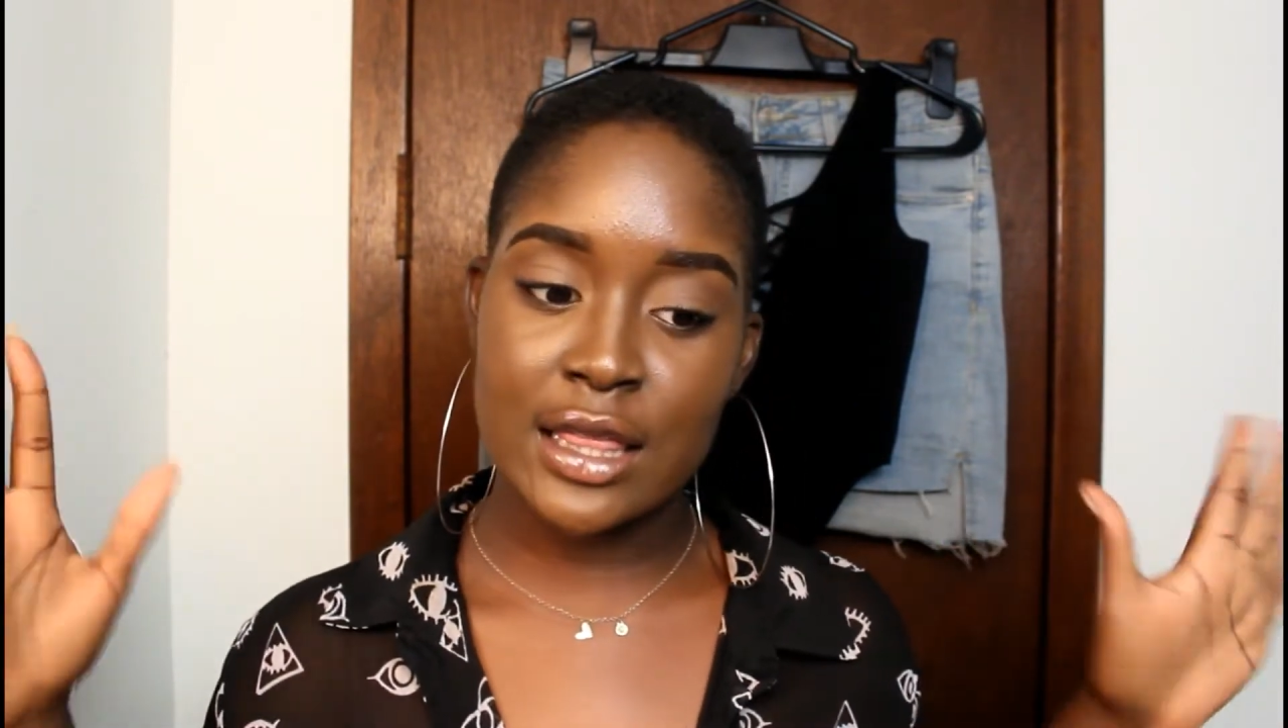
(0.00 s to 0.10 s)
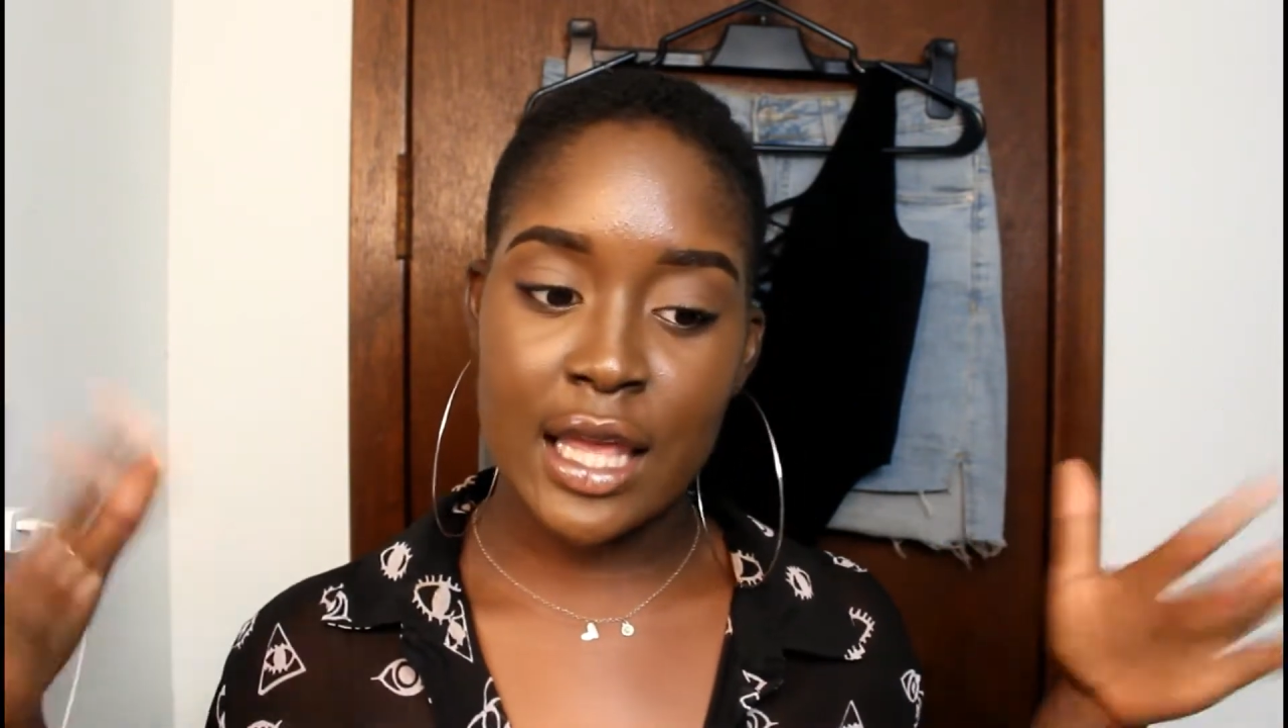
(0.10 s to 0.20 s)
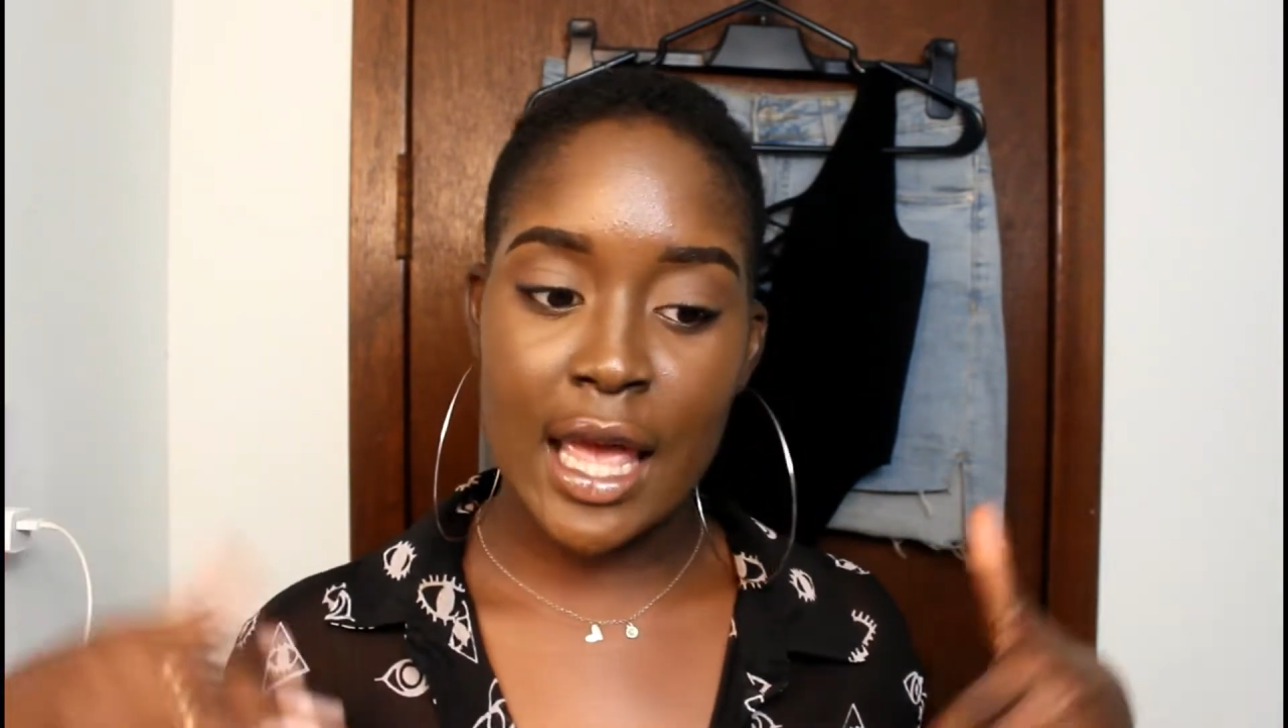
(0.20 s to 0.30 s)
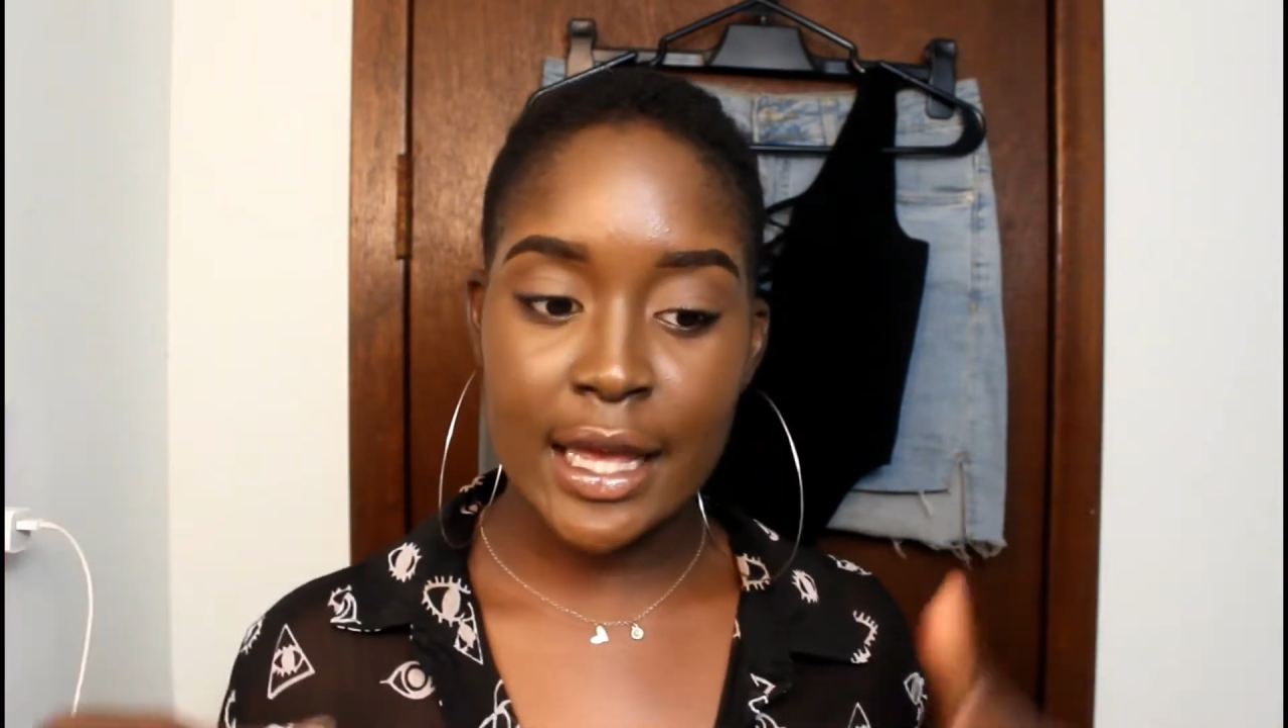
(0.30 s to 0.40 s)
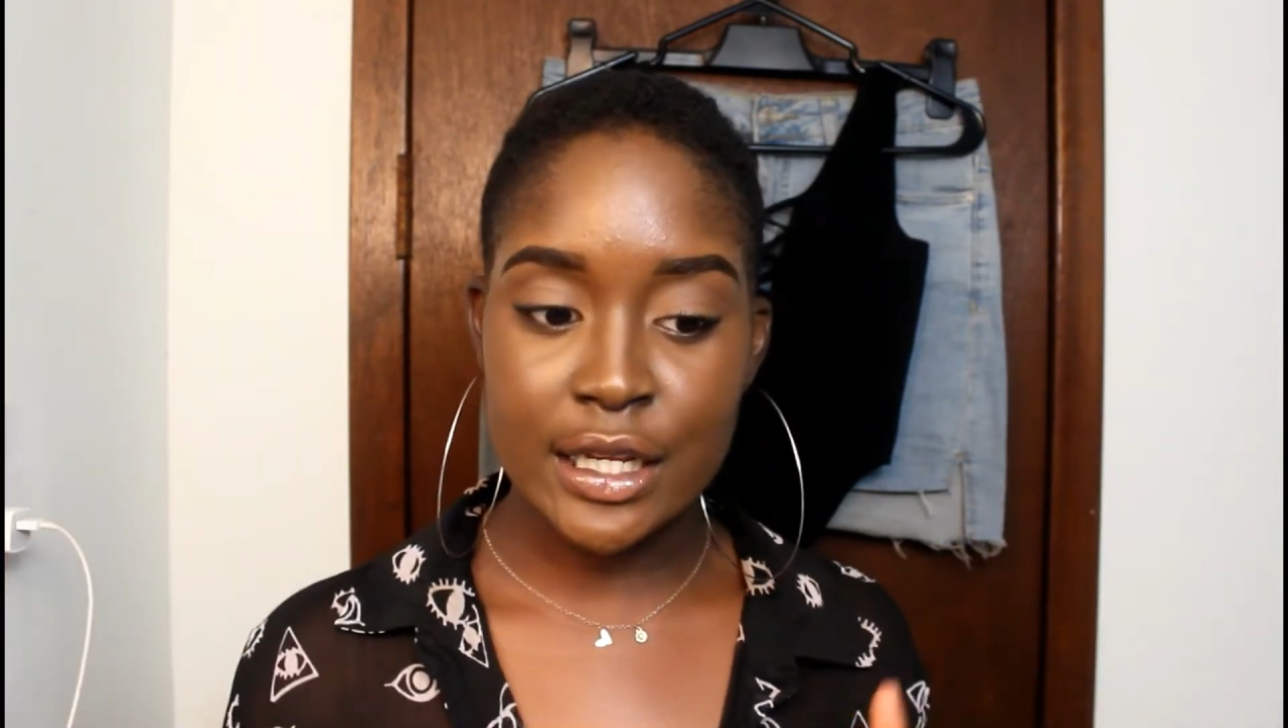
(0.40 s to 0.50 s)
the
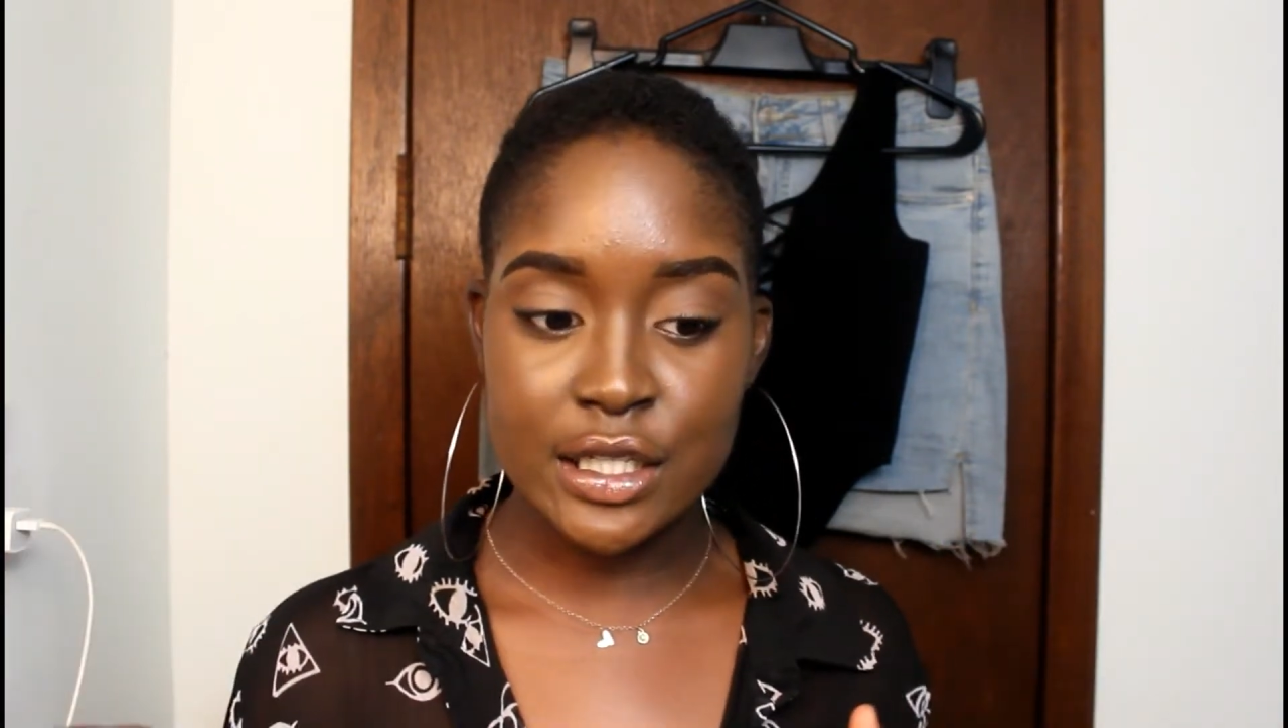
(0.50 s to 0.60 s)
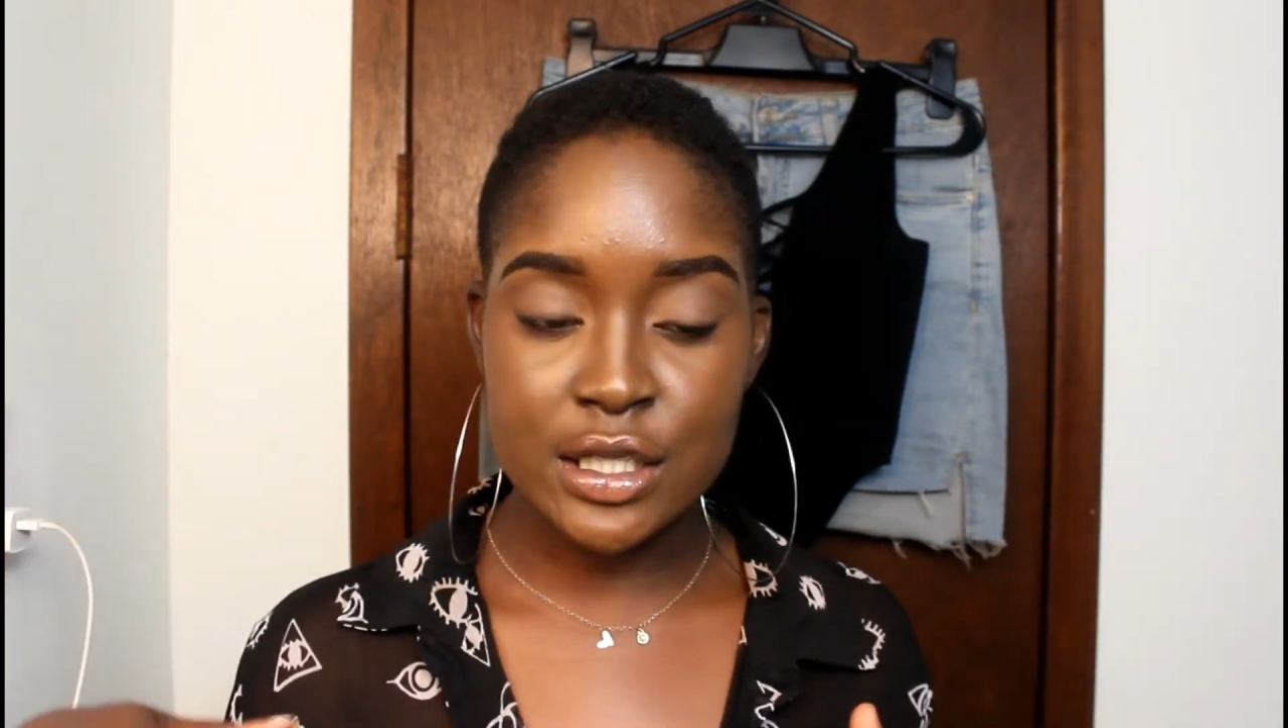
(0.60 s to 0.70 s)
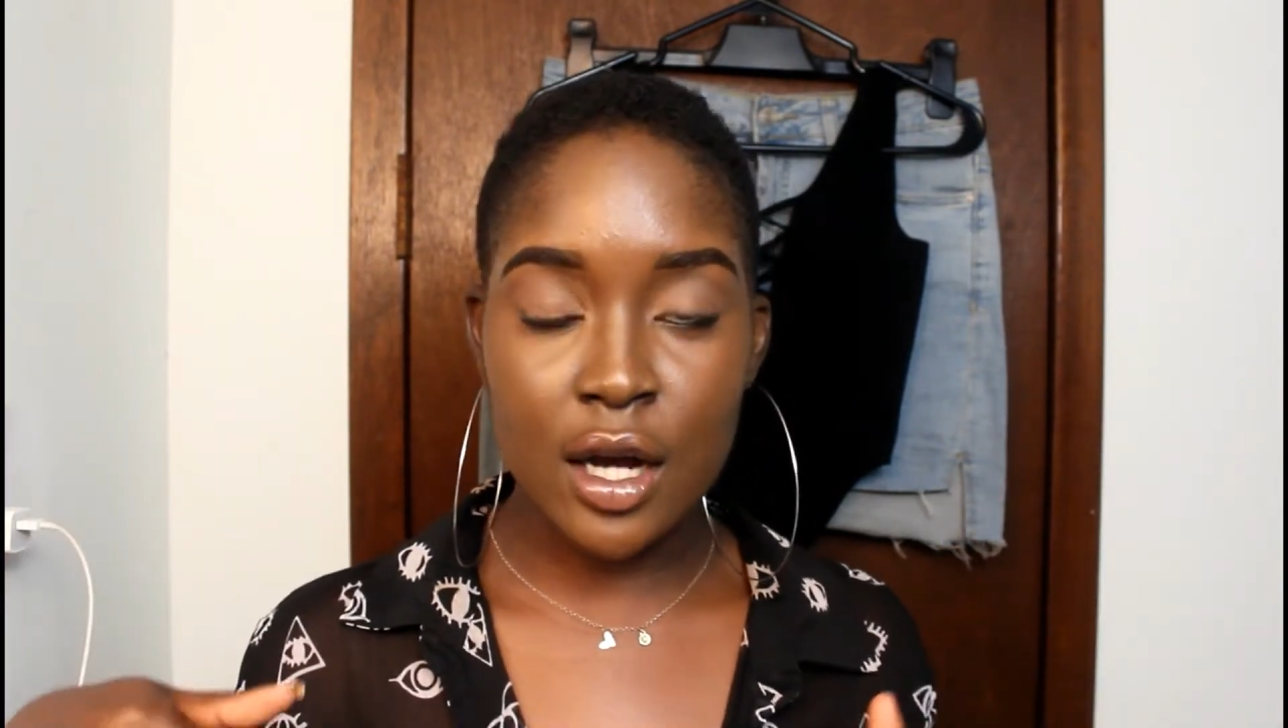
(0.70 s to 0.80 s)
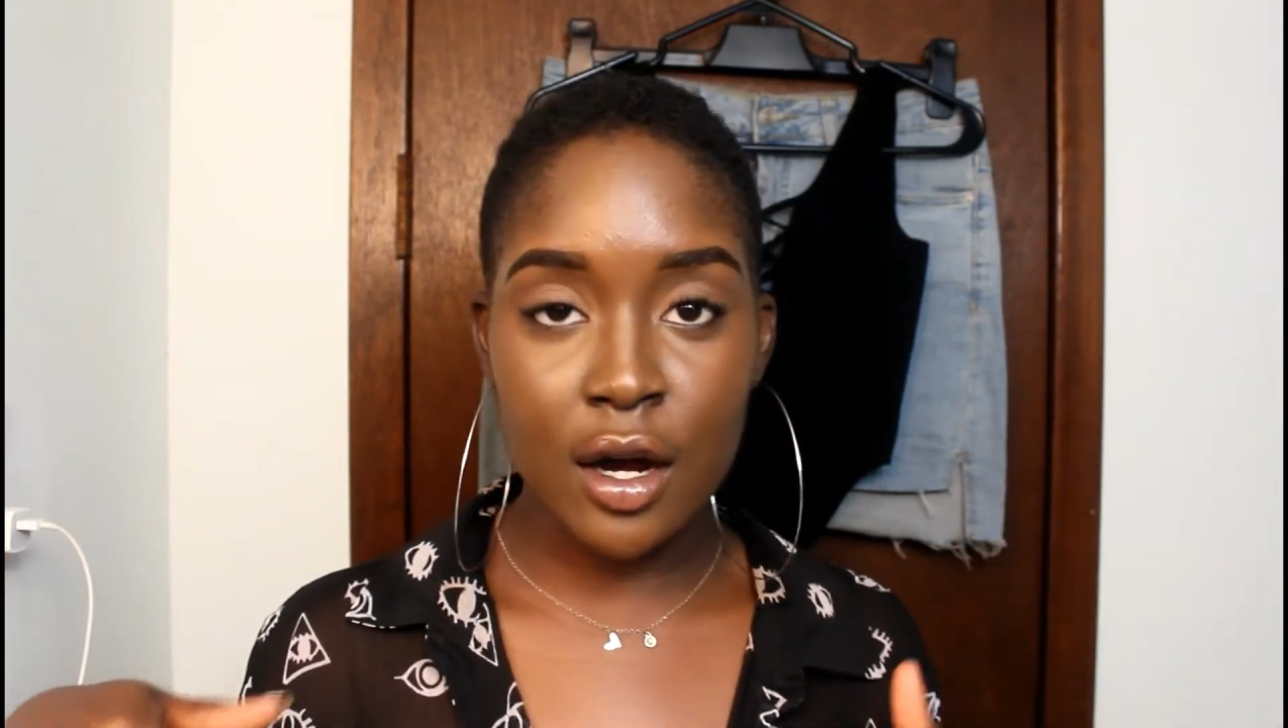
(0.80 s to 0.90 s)
end